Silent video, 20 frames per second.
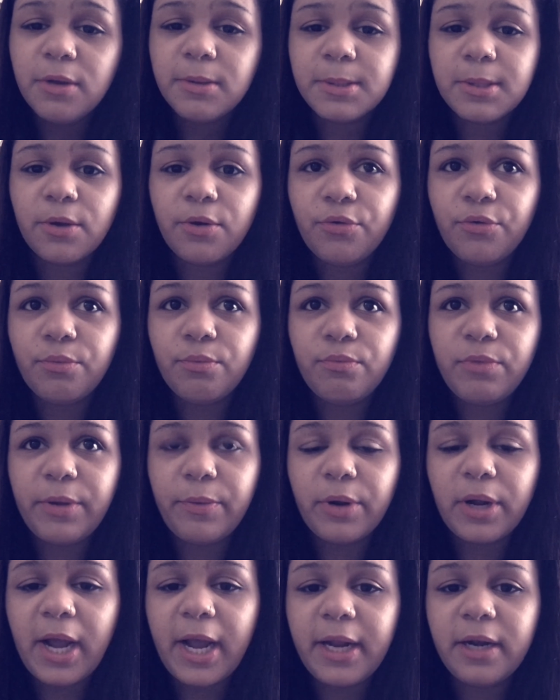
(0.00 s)
So
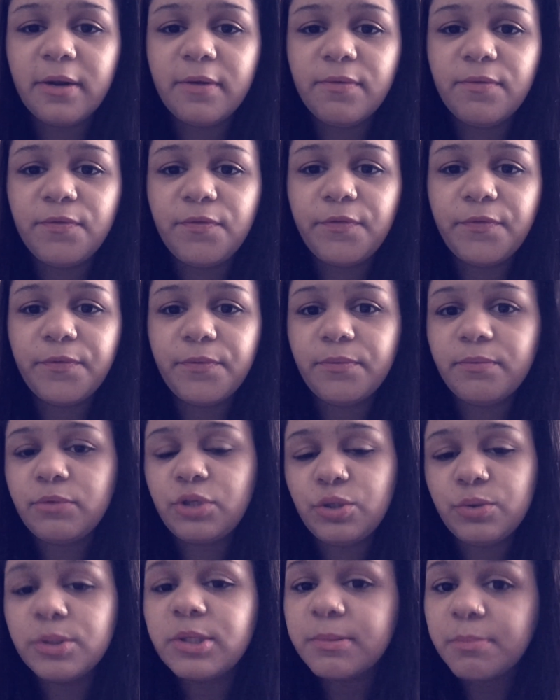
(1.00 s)
they were kind of
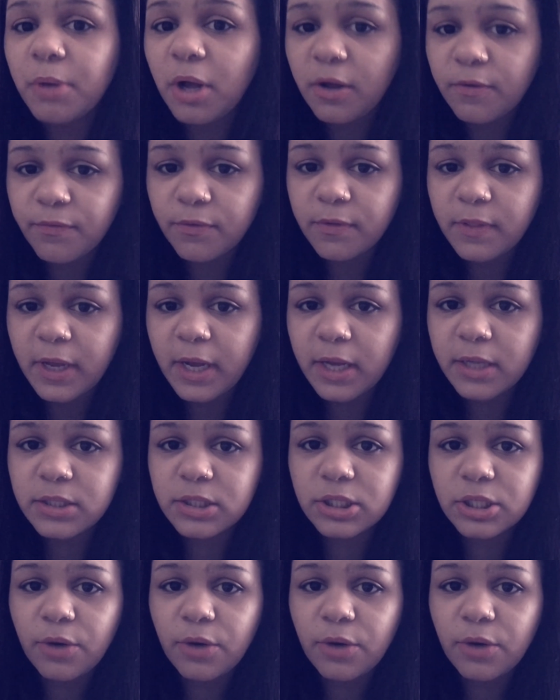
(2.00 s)
too small for that.